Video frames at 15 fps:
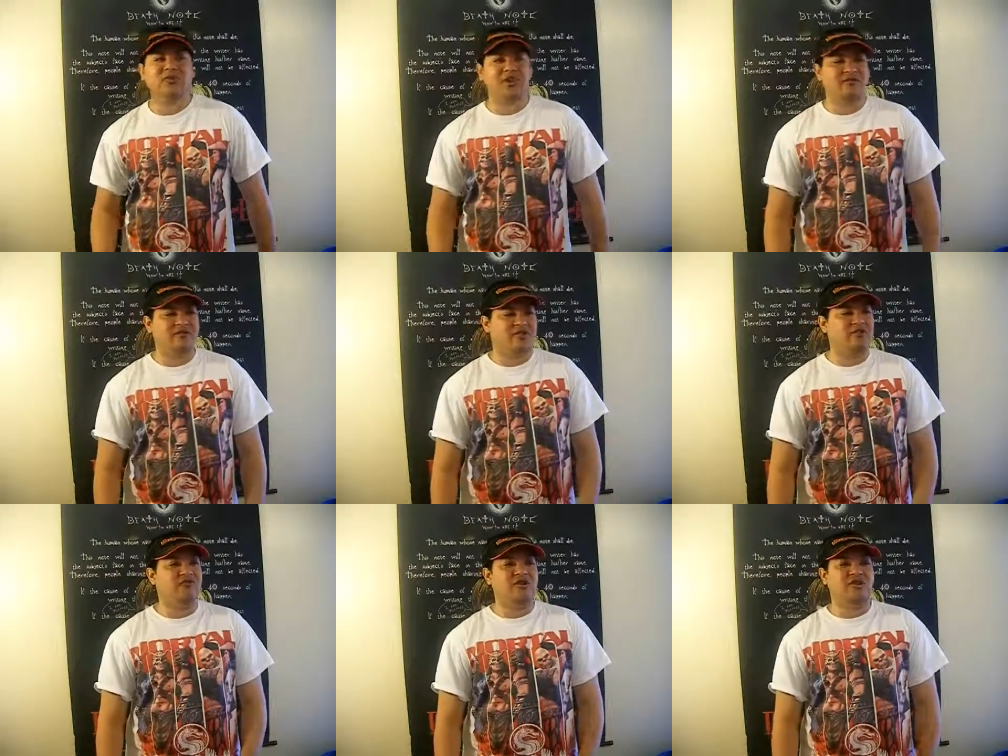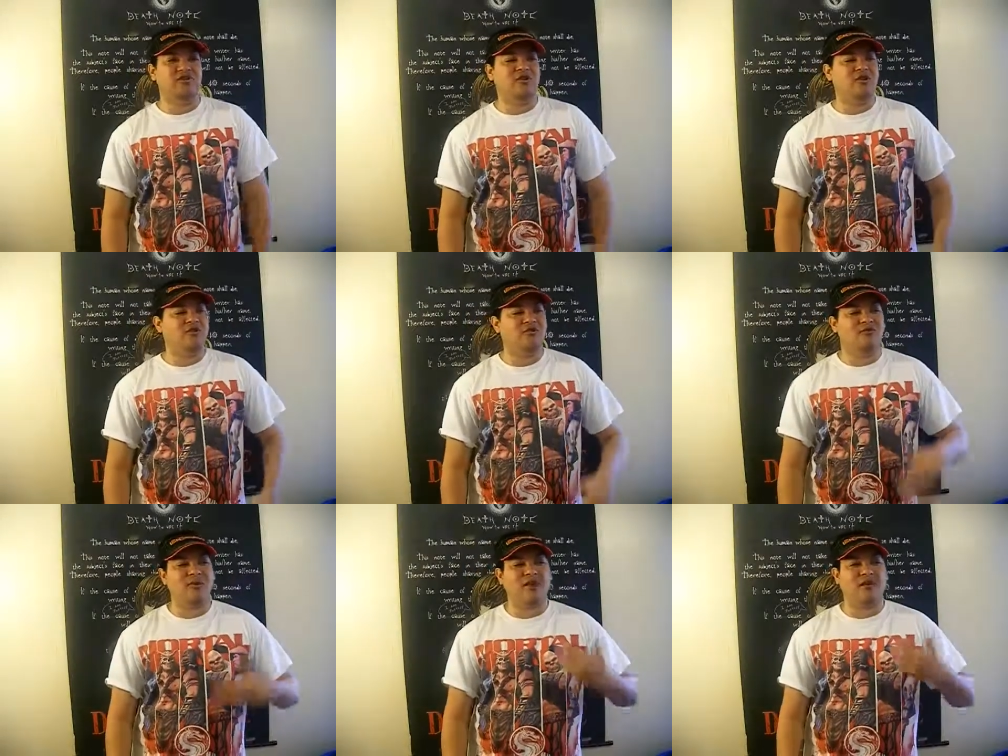There, there is
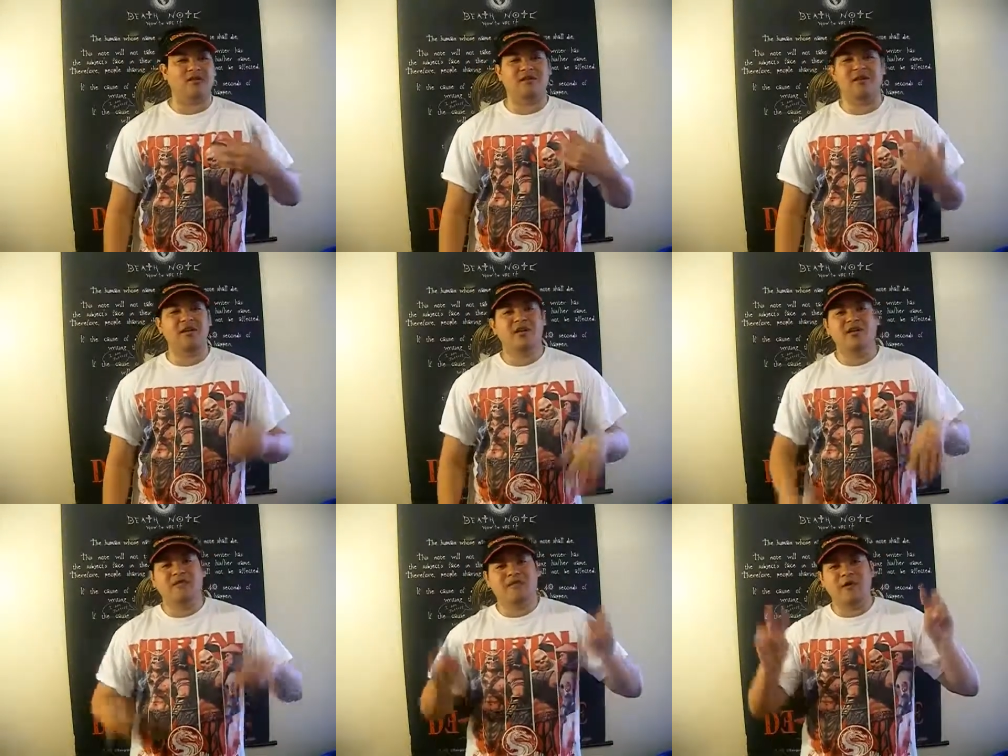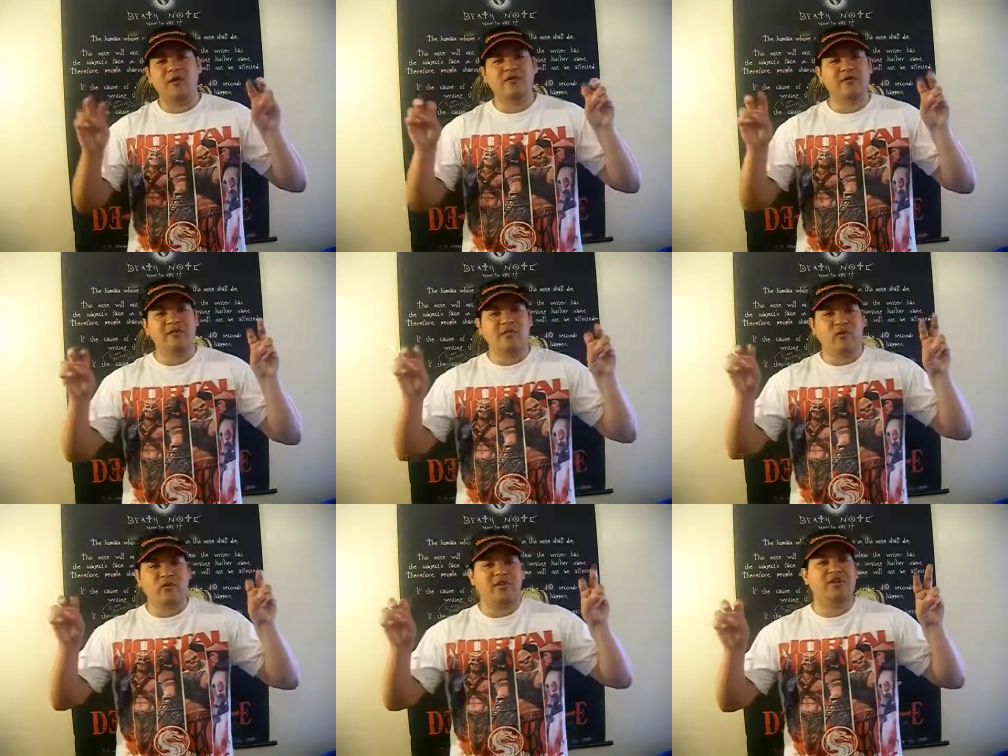no like
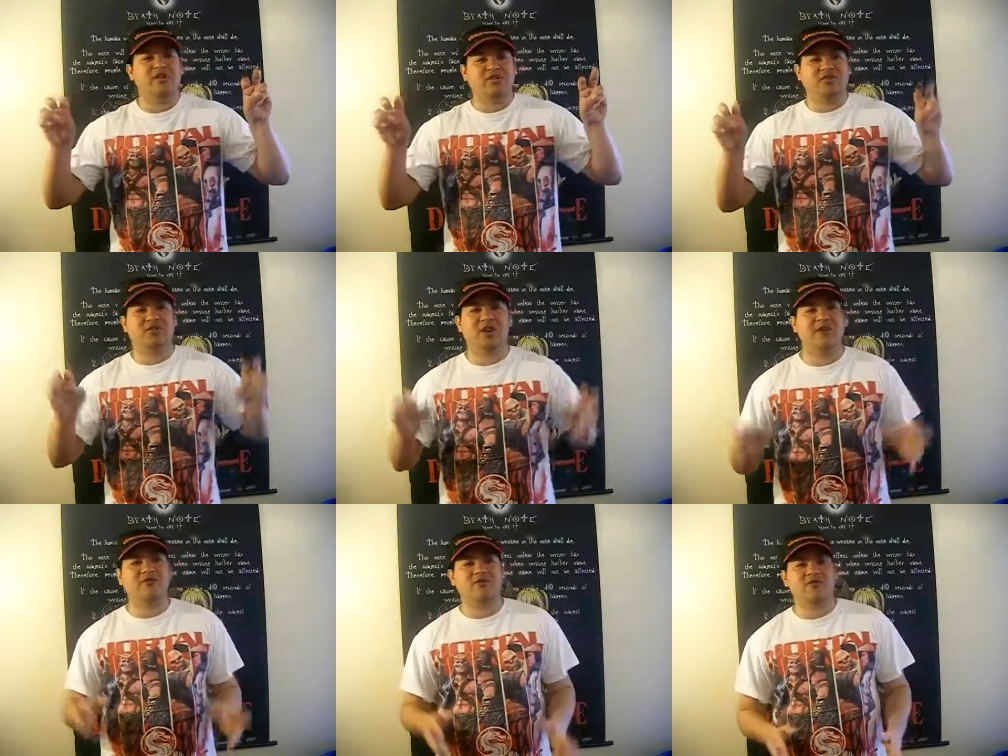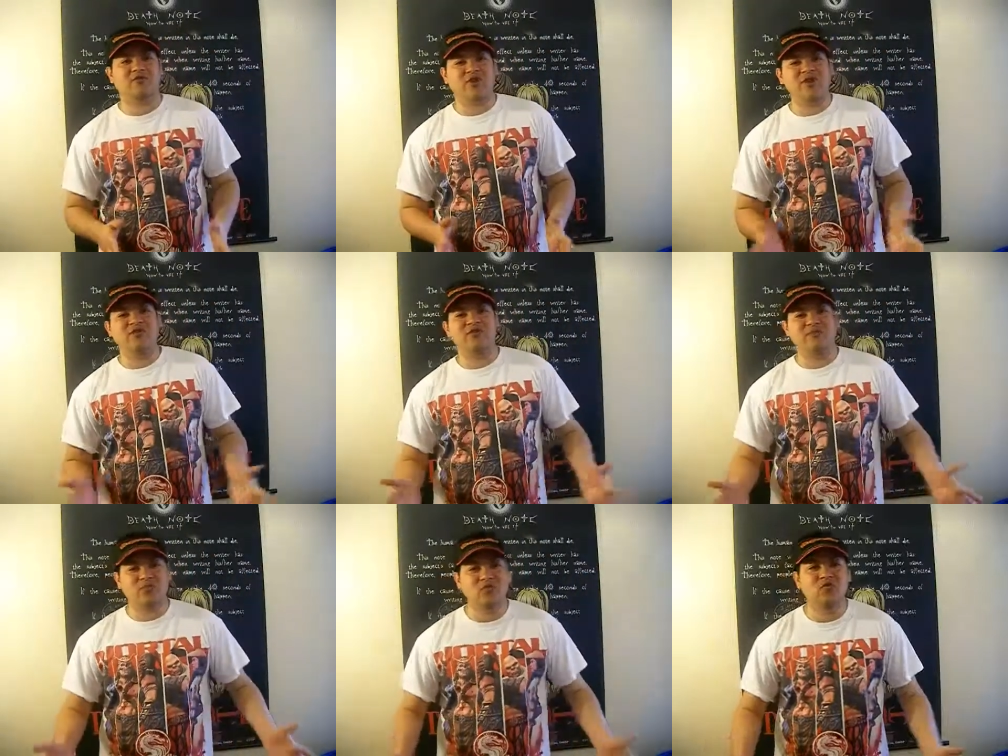Voldemort-ish character
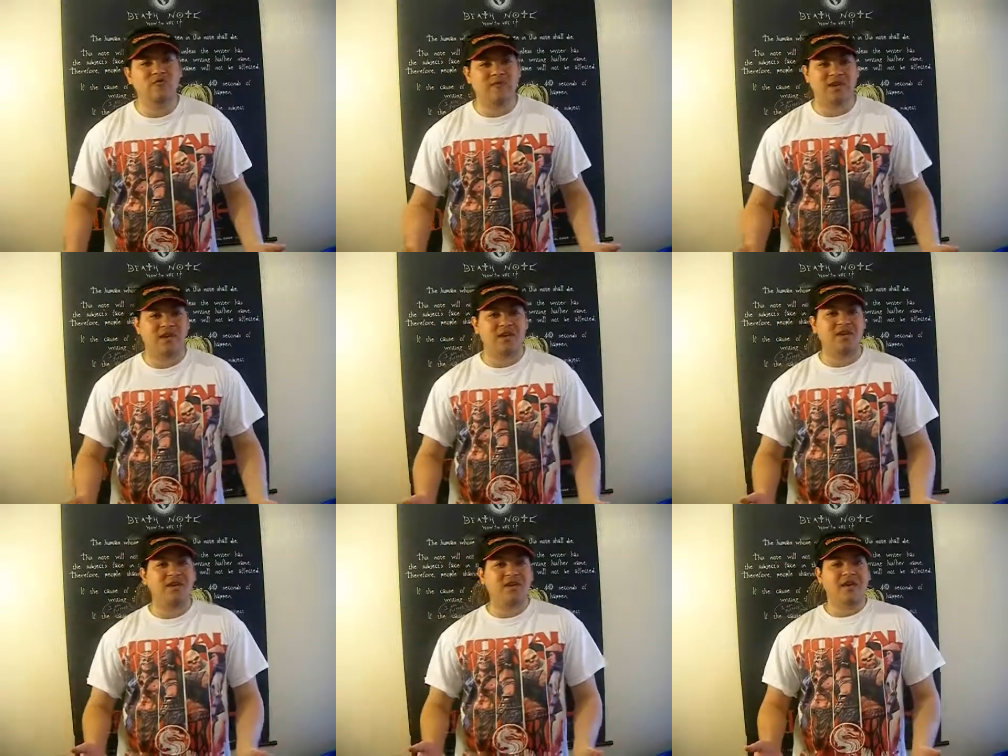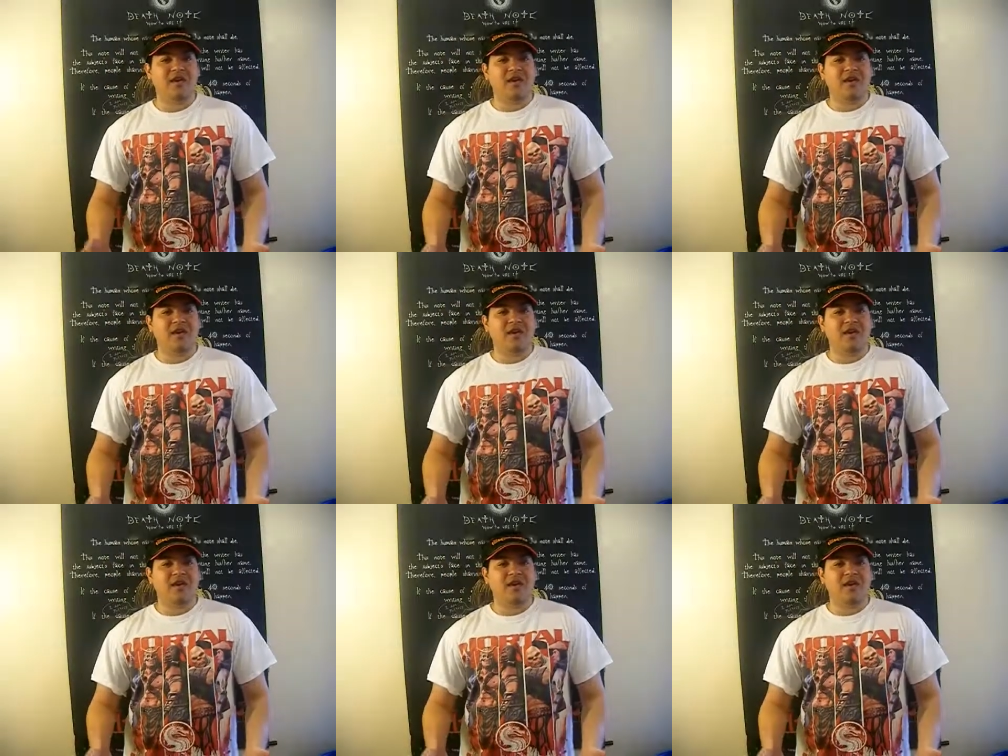in the movie.